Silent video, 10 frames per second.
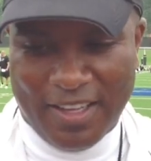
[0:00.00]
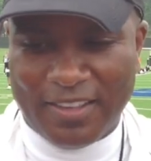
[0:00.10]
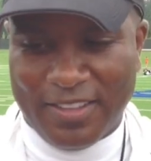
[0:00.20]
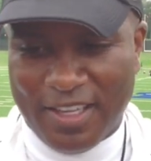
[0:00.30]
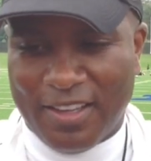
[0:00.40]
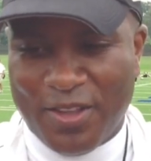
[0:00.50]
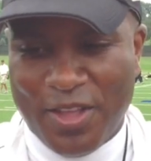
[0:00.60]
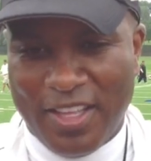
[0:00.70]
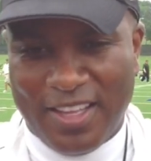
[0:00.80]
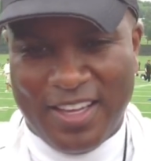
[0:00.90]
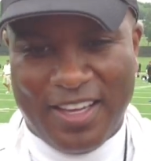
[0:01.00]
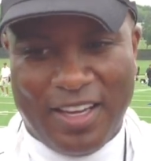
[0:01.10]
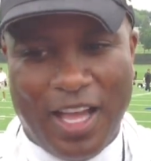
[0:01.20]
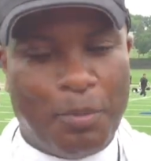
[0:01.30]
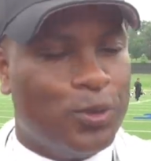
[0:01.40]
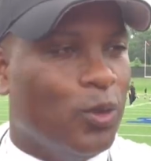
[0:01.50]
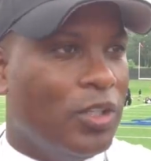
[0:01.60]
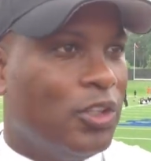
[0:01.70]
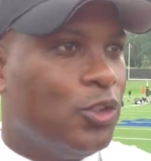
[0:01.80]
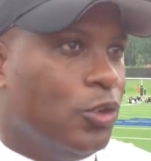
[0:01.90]
Yeah.
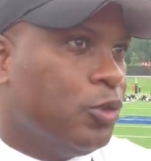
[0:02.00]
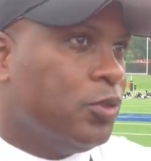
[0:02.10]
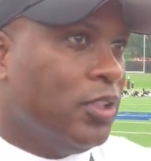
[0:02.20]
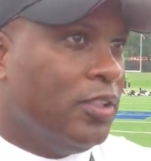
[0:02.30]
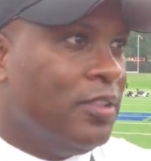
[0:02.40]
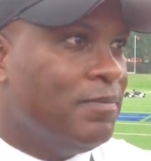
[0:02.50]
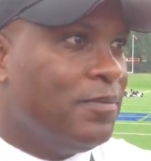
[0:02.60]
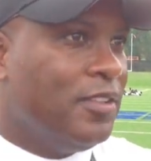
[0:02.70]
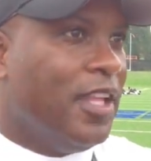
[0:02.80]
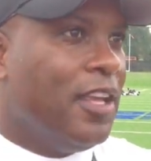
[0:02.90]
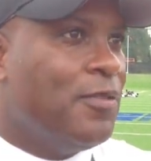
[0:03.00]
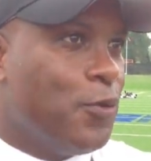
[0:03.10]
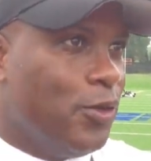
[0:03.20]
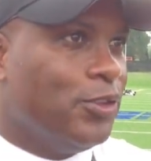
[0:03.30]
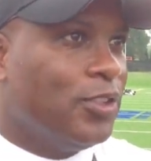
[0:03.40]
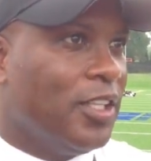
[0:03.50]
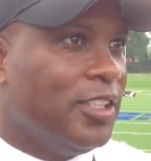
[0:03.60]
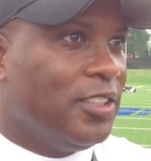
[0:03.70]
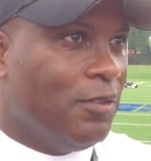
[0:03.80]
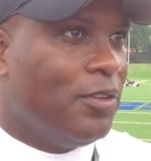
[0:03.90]
Absolutely. This was the day for
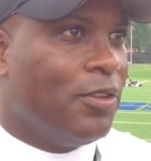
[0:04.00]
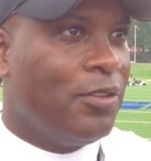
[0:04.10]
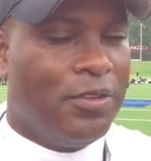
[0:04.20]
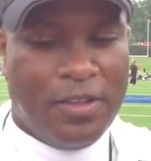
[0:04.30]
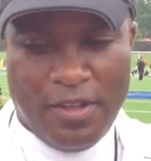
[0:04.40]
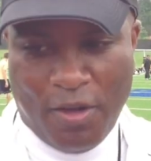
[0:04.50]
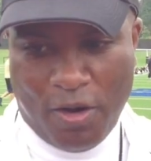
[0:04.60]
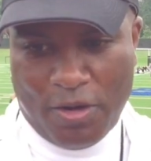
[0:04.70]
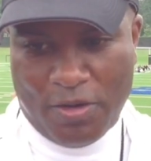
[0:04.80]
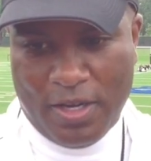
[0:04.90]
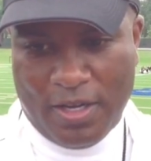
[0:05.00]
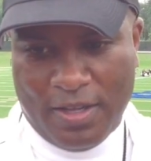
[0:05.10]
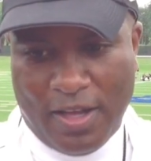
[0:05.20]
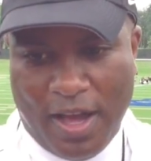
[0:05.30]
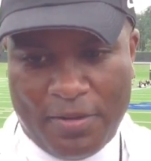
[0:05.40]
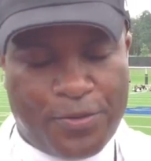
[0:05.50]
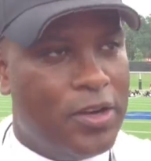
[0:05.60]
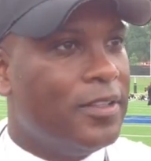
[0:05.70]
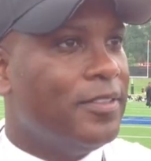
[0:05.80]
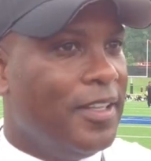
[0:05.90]
installation of the odd
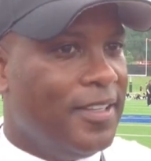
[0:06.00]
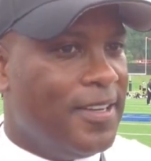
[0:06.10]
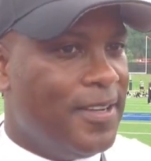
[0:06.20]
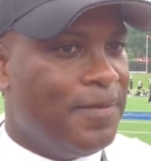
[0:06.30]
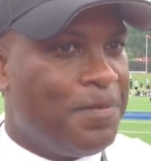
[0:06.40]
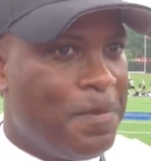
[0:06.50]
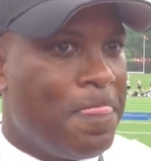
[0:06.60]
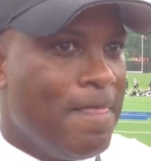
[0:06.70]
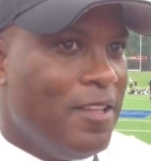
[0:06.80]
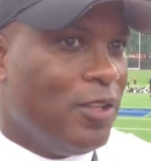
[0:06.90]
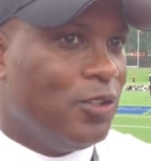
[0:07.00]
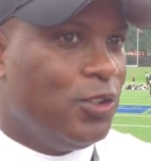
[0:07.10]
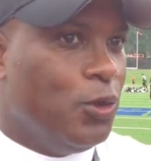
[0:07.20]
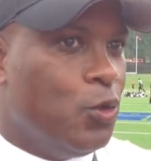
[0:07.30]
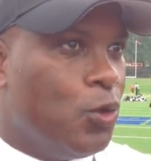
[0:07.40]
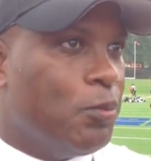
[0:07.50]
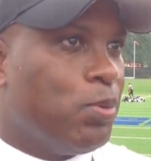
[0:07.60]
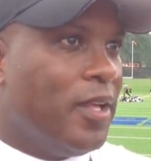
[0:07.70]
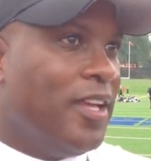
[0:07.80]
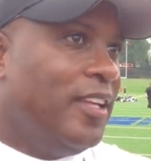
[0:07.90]
front. And see who can
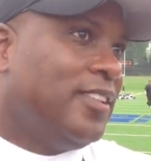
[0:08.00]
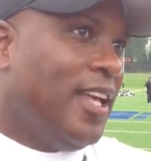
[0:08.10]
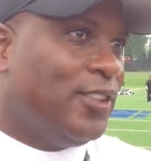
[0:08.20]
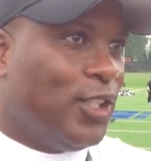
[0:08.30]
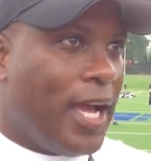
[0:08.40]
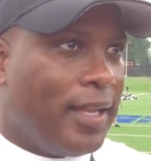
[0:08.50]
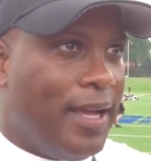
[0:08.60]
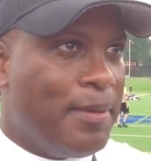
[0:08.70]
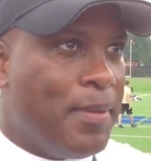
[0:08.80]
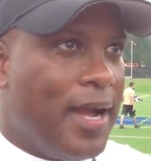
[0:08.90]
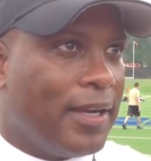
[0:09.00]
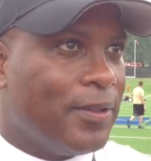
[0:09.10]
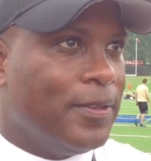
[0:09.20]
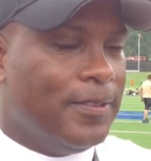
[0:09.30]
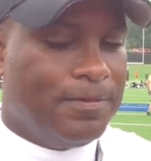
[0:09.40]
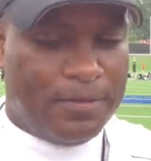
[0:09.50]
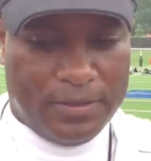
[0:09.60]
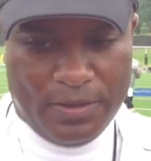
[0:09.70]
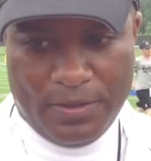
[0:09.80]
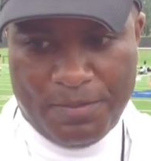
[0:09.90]
play at that jack linebacker.
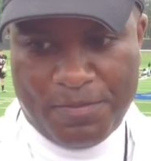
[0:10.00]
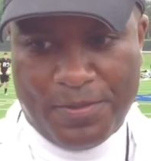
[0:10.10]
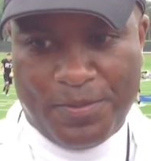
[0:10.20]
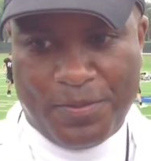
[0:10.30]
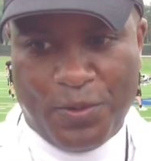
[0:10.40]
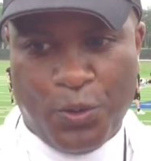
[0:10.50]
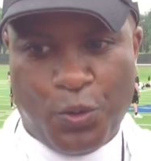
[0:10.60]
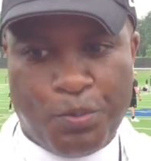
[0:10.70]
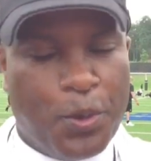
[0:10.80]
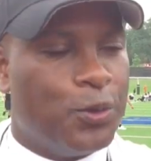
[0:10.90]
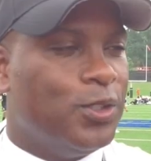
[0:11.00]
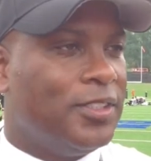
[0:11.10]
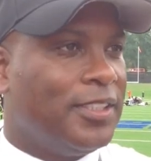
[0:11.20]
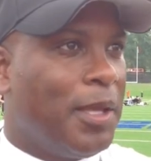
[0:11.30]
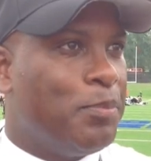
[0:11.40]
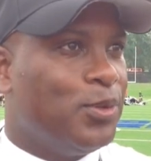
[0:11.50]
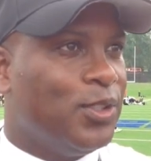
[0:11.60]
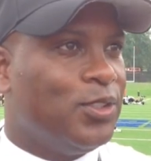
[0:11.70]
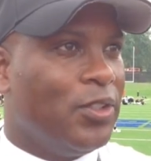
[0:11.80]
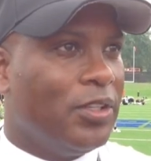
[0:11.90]
And see who emerges at that
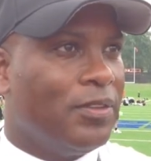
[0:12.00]
position.